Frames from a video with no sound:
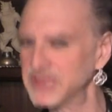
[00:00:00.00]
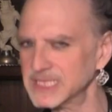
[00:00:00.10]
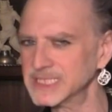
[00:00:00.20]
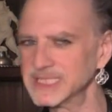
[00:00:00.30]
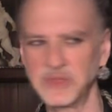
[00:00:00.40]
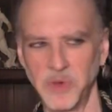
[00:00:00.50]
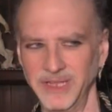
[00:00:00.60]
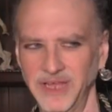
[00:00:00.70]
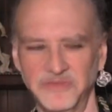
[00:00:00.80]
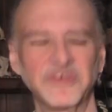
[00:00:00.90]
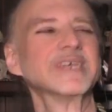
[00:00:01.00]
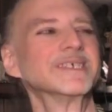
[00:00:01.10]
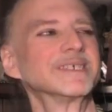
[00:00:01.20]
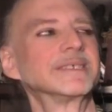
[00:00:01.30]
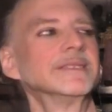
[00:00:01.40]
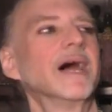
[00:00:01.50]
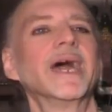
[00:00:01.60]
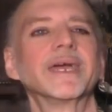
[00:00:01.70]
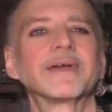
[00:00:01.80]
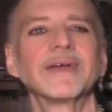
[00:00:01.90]
This is the one that feels
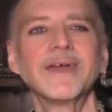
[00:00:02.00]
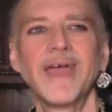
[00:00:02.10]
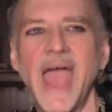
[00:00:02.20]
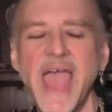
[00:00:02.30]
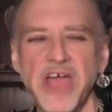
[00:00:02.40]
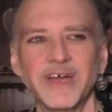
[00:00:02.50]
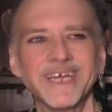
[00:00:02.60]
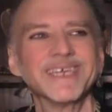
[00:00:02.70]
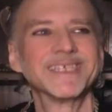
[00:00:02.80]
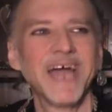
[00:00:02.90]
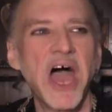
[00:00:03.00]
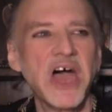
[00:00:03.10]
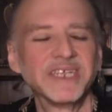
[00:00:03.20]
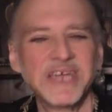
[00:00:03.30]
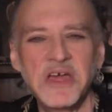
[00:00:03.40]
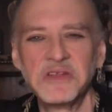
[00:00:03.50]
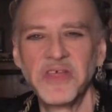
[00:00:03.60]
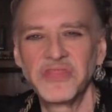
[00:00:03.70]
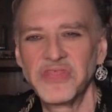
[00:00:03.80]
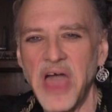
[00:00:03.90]
like Aries, uh,
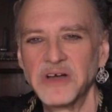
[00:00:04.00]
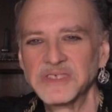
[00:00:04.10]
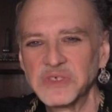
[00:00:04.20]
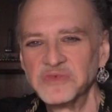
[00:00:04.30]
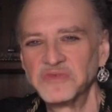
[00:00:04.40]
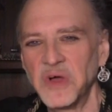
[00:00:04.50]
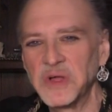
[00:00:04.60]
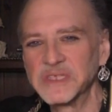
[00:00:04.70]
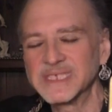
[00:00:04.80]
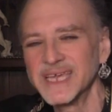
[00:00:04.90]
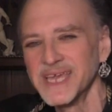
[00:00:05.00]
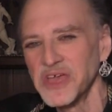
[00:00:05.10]
10,000 volts,